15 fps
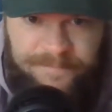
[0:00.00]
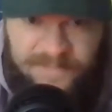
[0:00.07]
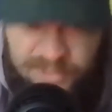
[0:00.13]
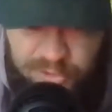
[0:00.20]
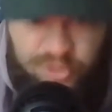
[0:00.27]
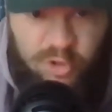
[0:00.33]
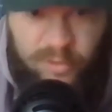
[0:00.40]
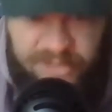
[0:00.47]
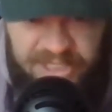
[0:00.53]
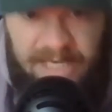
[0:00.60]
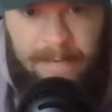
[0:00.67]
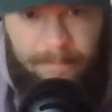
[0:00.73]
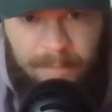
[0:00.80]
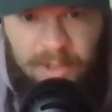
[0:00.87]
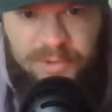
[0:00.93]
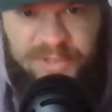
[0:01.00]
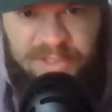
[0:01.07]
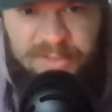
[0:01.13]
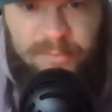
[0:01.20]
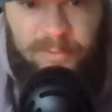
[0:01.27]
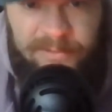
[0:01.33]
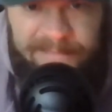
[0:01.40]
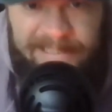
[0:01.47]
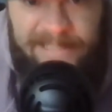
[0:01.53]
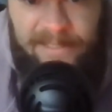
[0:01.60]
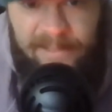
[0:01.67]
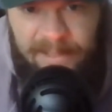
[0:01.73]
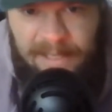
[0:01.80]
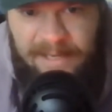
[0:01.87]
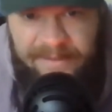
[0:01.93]
George Kambosas will
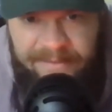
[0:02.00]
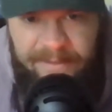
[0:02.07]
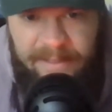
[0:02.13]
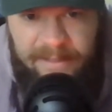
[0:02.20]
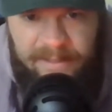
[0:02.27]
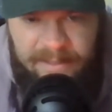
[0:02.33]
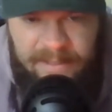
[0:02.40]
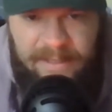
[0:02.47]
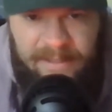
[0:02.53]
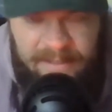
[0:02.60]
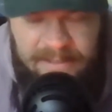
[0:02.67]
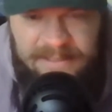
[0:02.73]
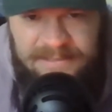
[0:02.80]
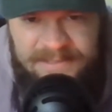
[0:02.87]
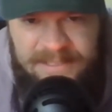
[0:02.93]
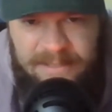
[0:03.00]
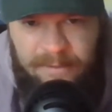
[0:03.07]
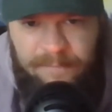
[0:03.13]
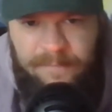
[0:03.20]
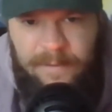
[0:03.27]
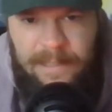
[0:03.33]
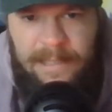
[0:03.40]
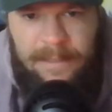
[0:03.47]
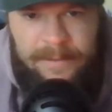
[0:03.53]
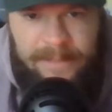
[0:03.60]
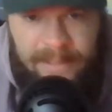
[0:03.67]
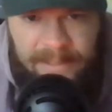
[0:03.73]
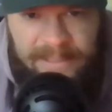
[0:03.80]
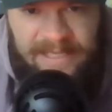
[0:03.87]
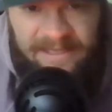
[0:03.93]
need, I think, is the overhand,
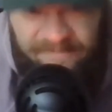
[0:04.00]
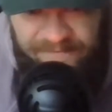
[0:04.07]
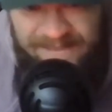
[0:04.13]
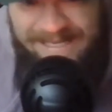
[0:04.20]
if he